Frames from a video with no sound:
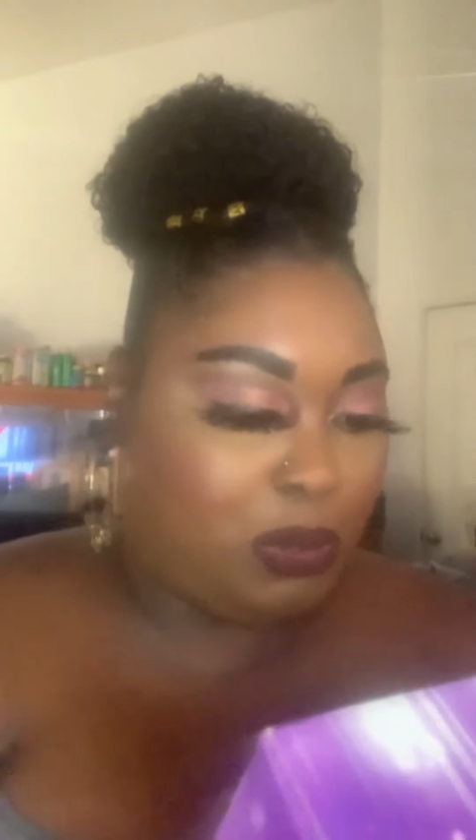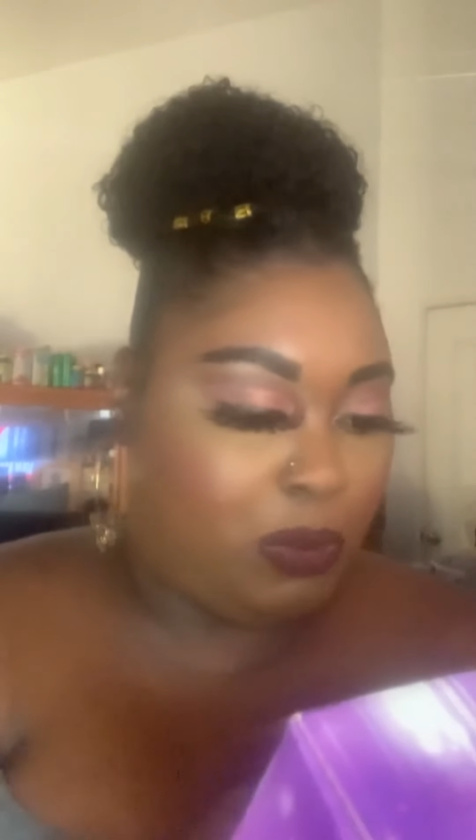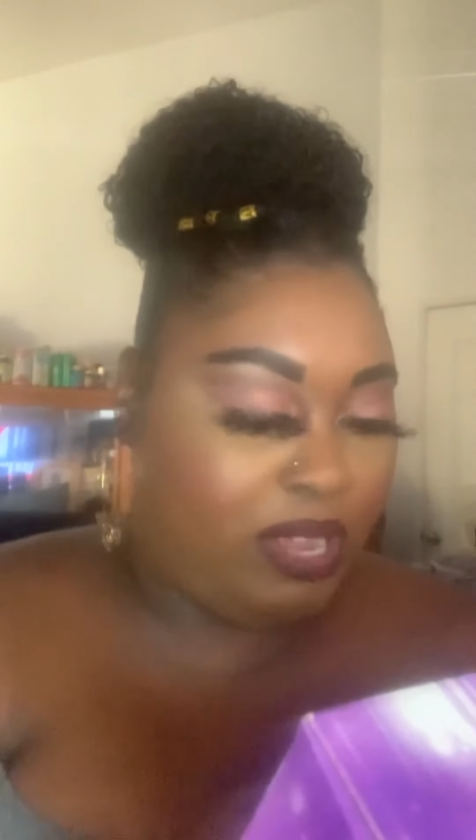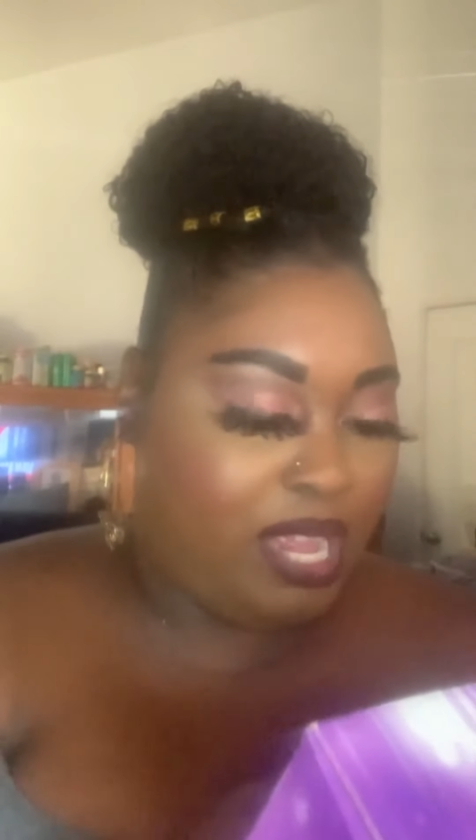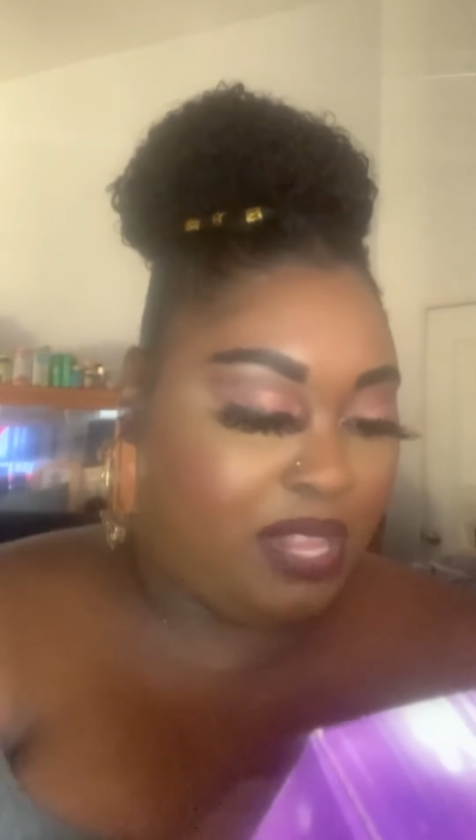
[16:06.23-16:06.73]

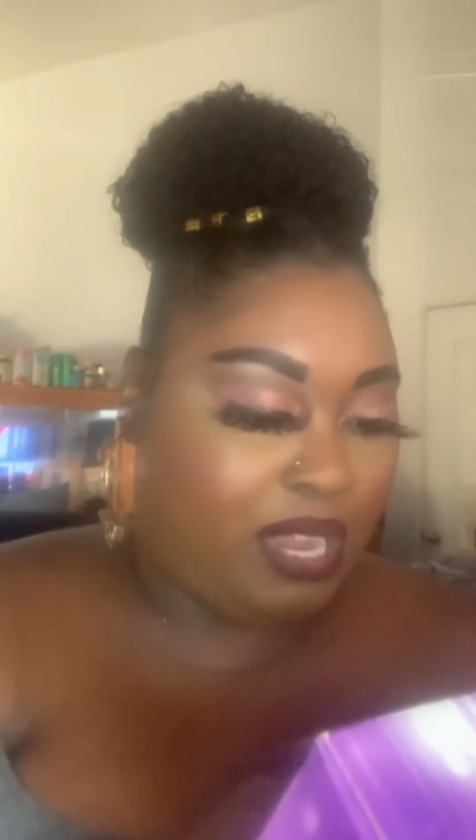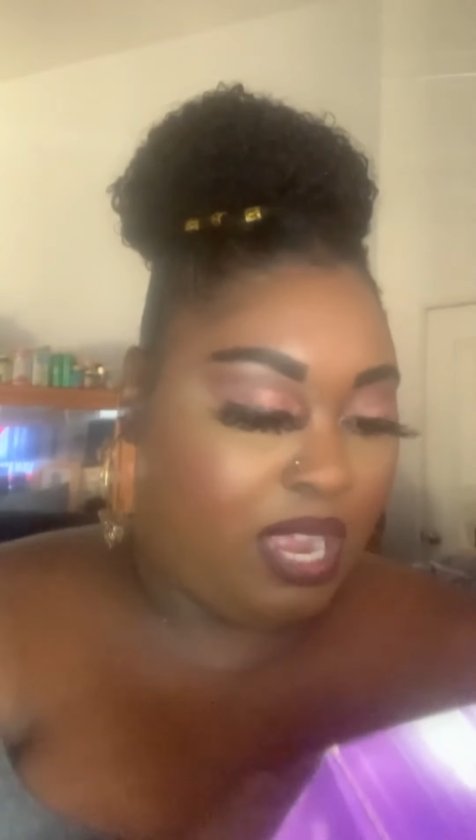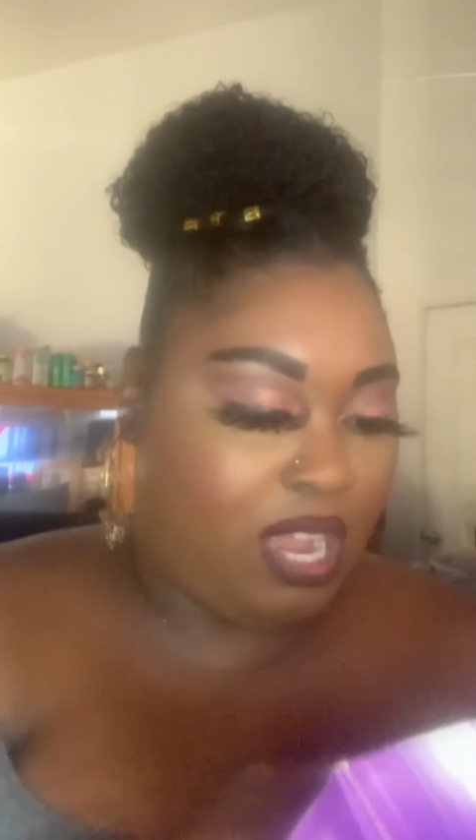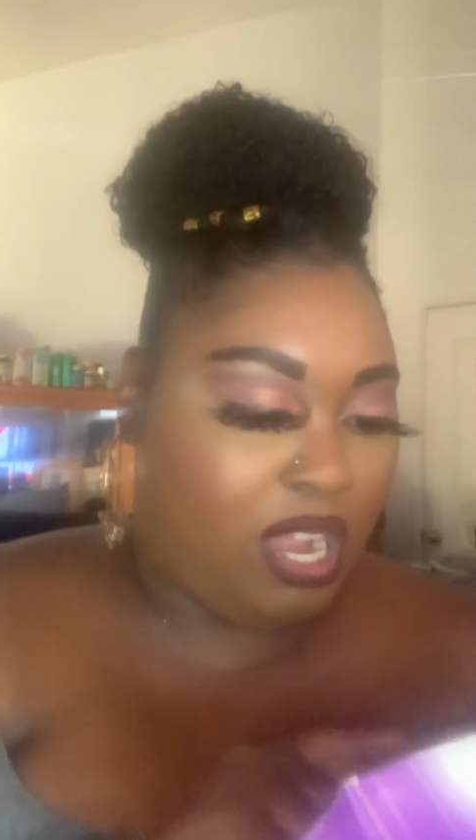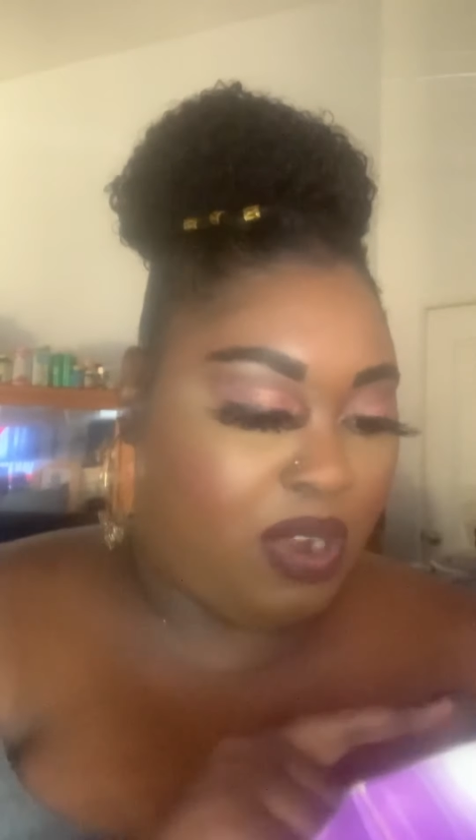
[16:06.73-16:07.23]
with
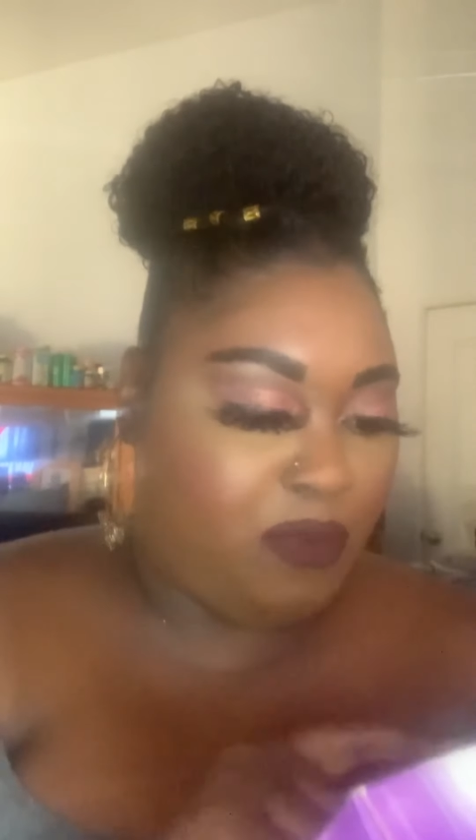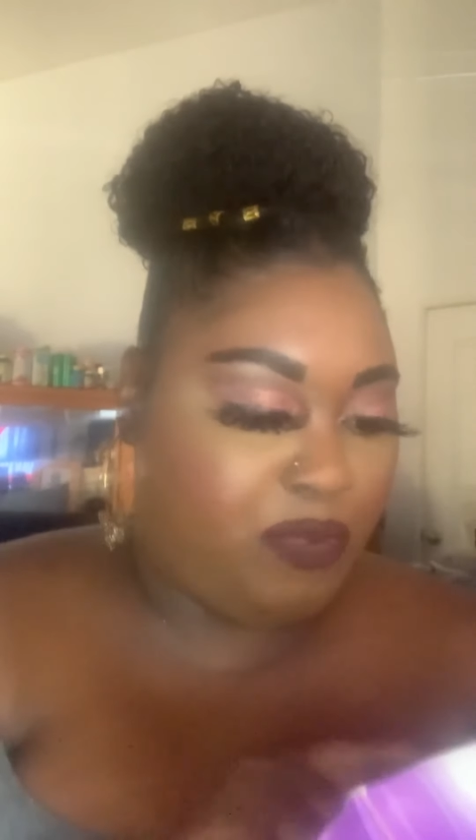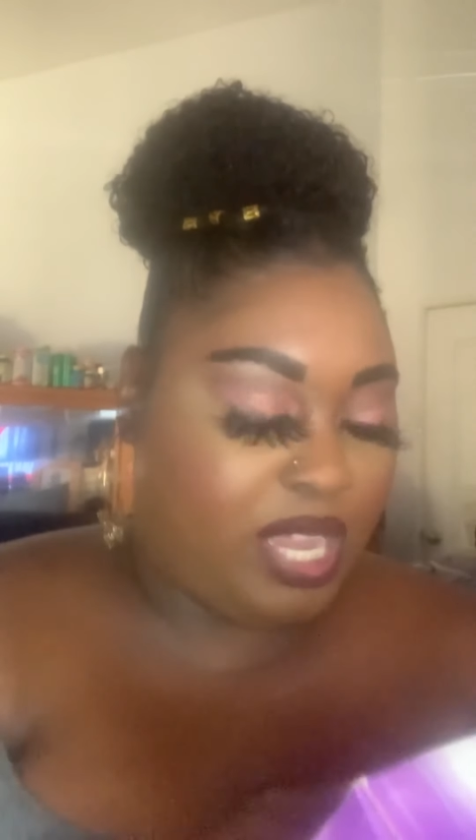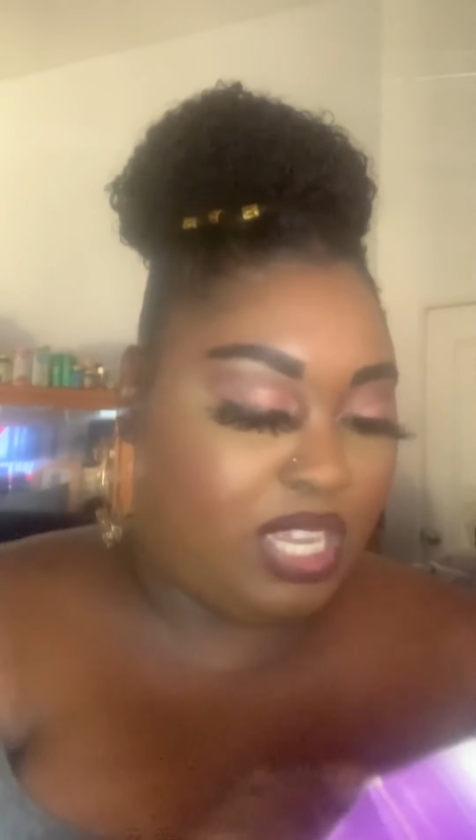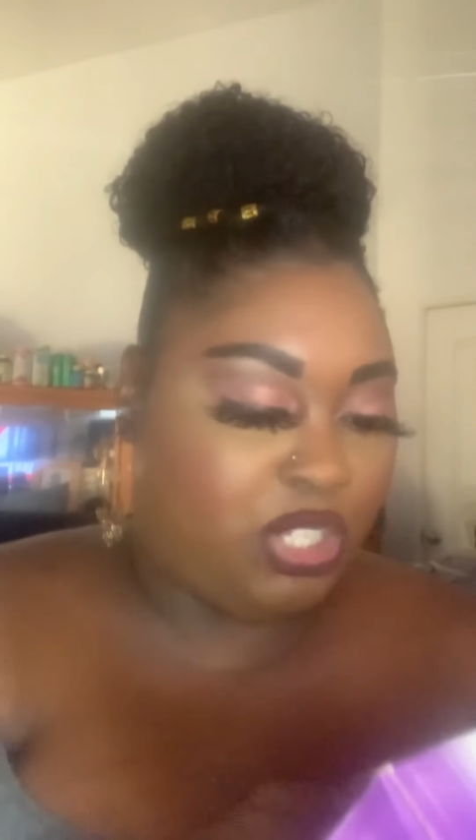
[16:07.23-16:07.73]
uh,
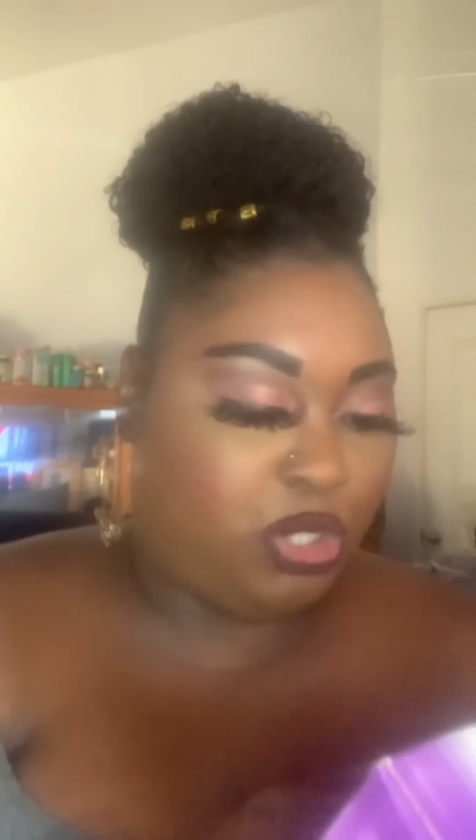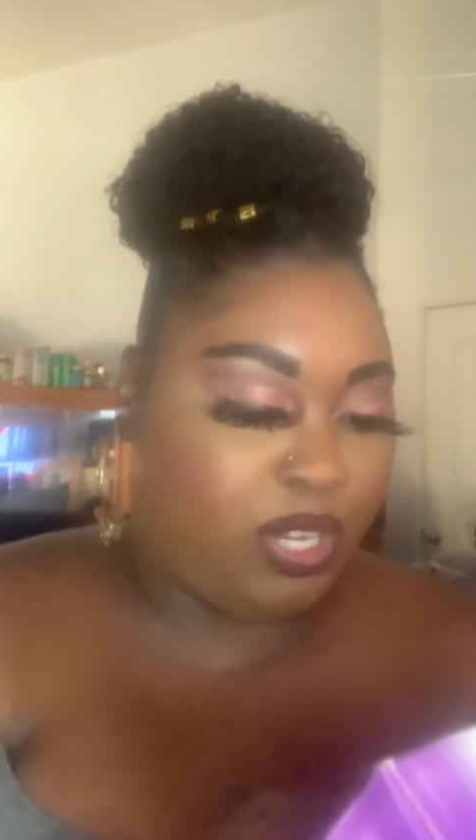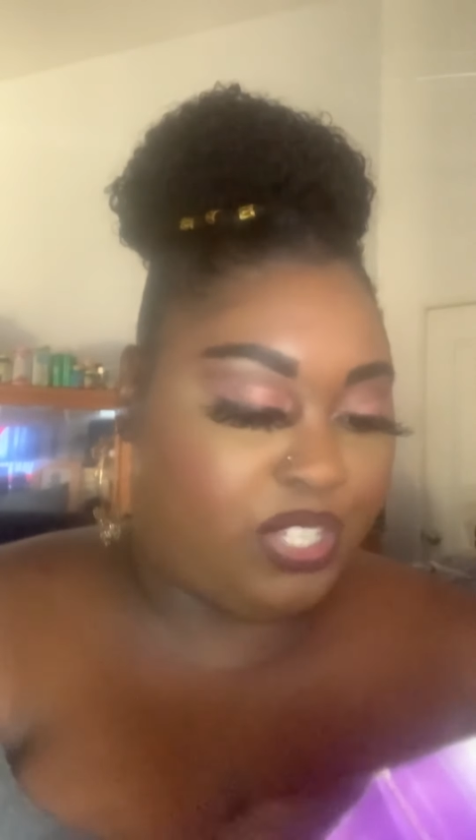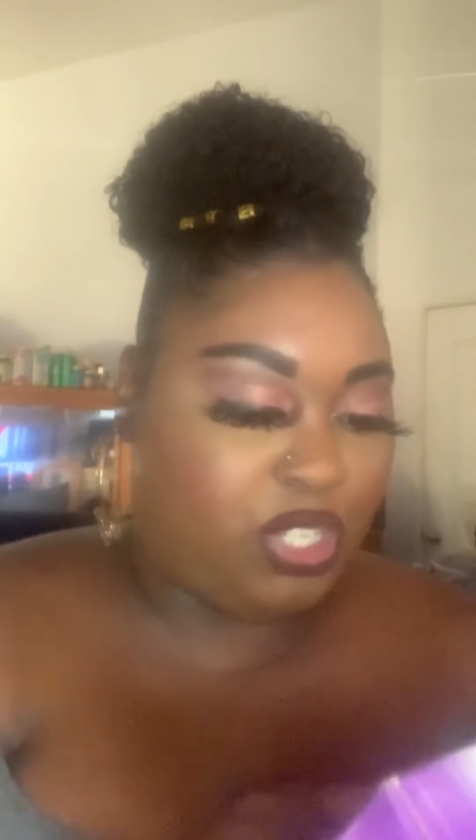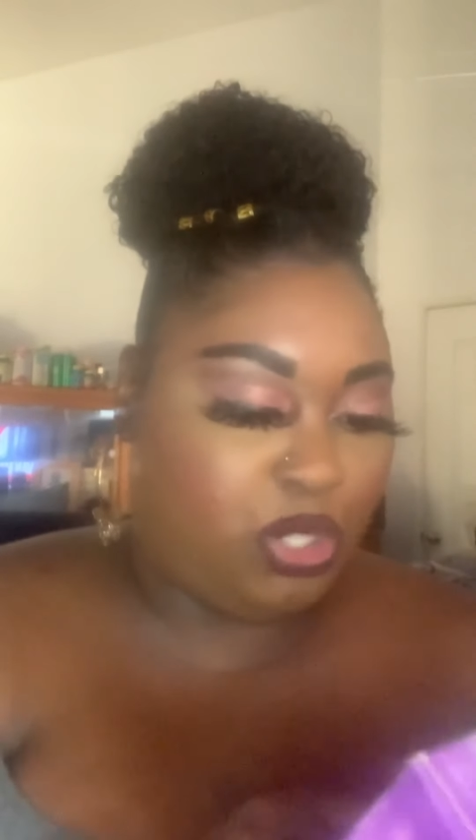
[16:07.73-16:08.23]

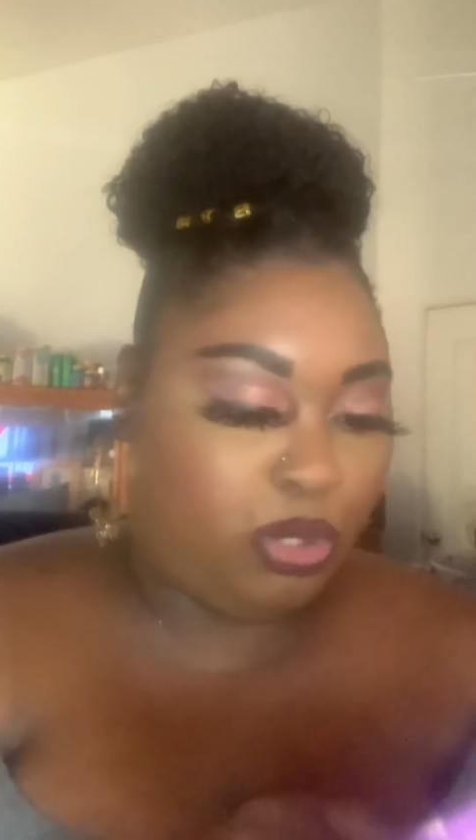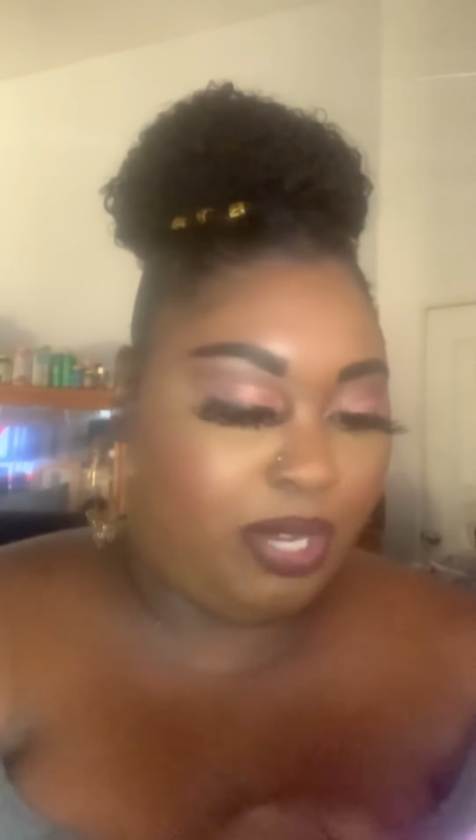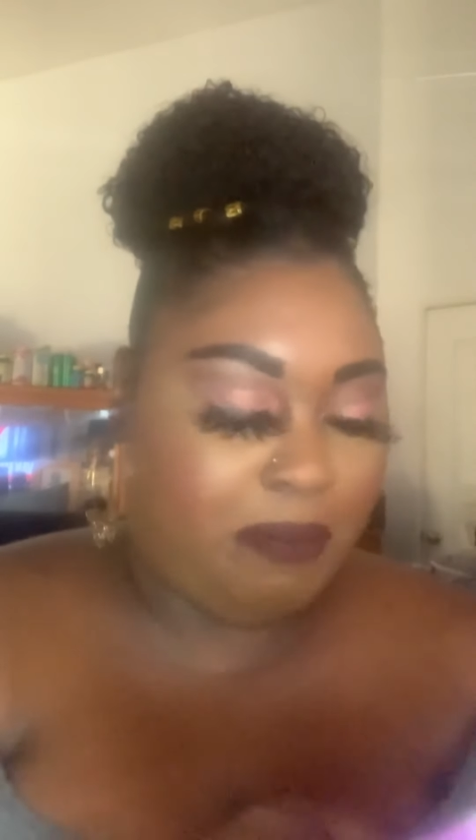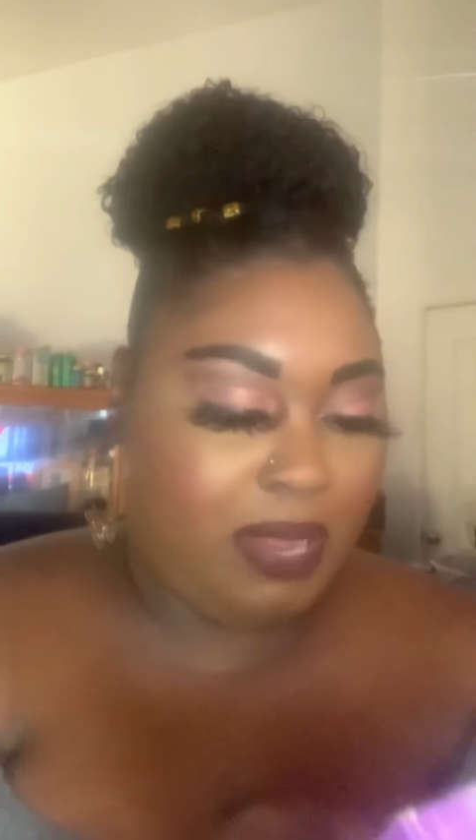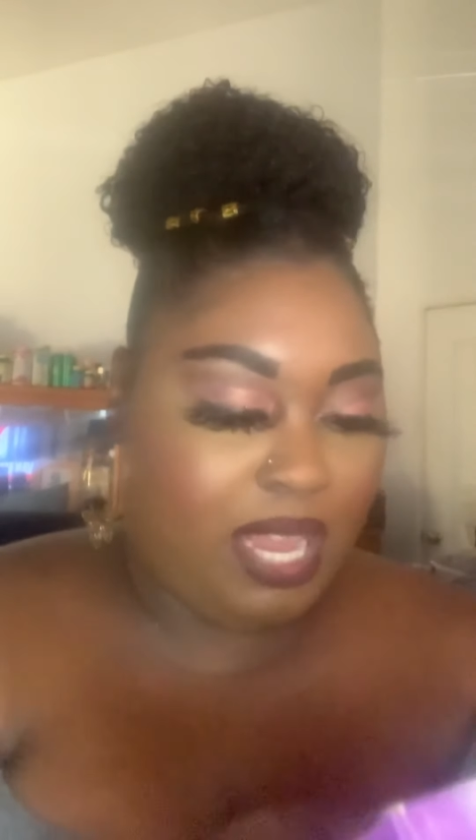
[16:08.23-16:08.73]
reconstruction
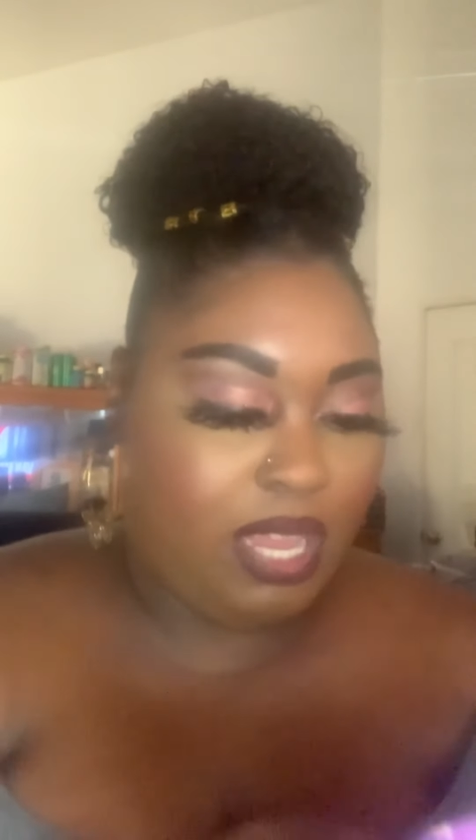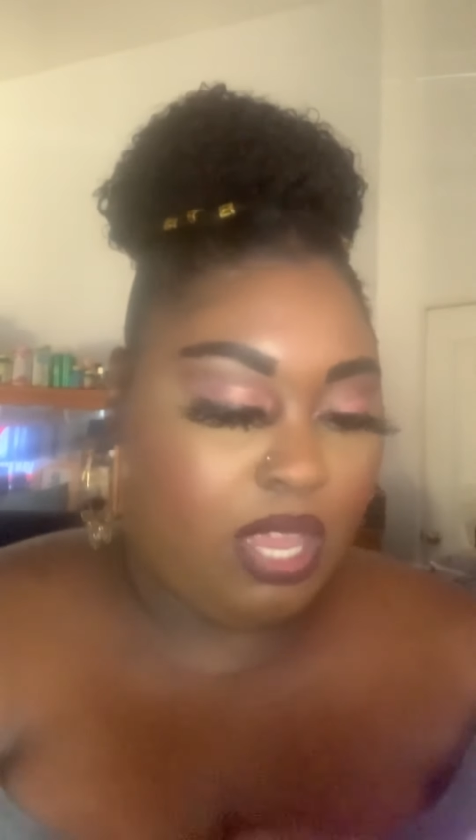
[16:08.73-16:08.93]
treatment,